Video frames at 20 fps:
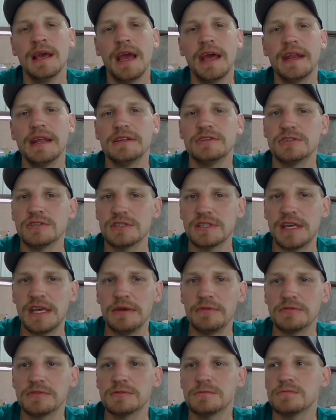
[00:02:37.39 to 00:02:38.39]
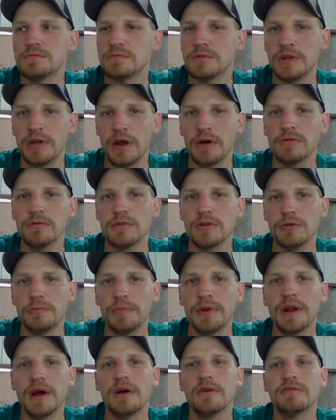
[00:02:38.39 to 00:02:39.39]
And it just keeps, you know,
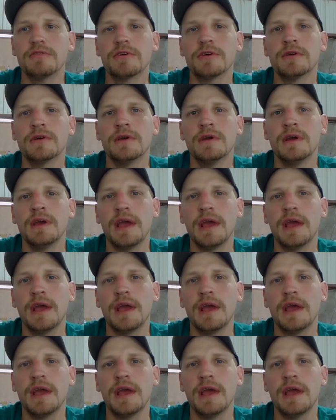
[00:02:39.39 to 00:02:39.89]
looping over.